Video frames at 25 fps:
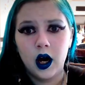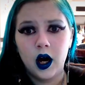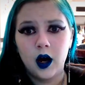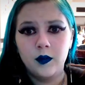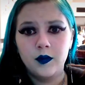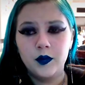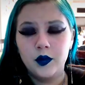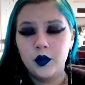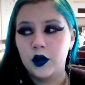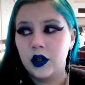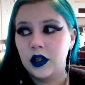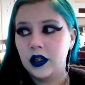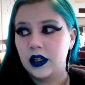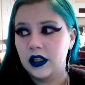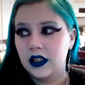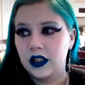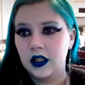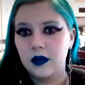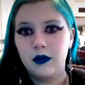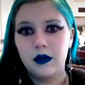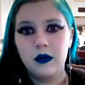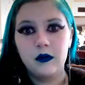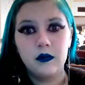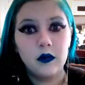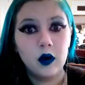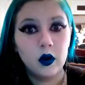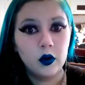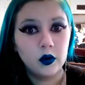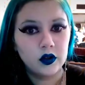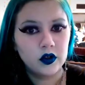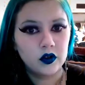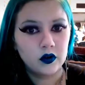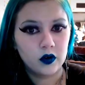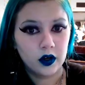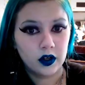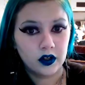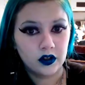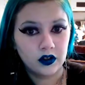You can get them in most
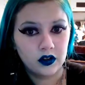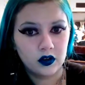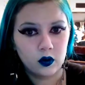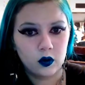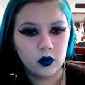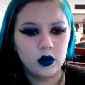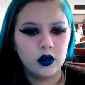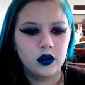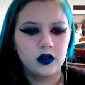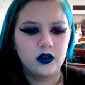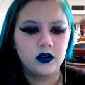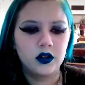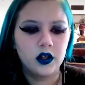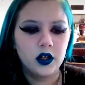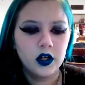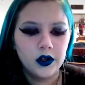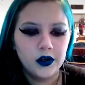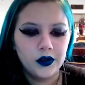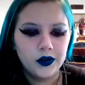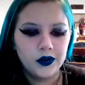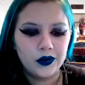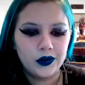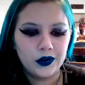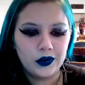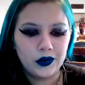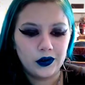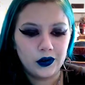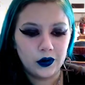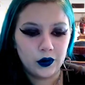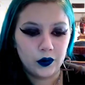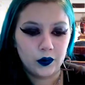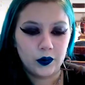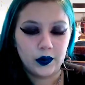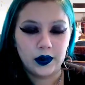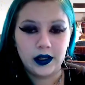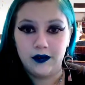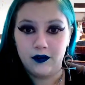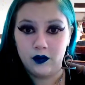drugstores, so you don't
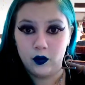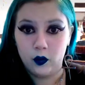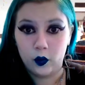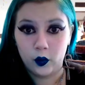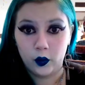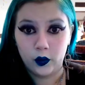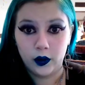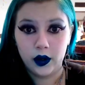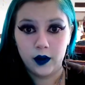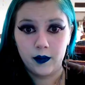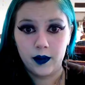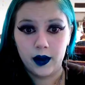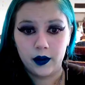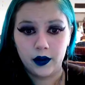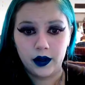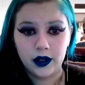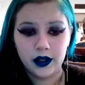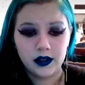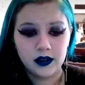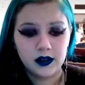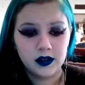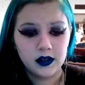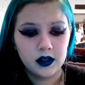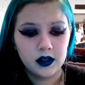really have to worry about it.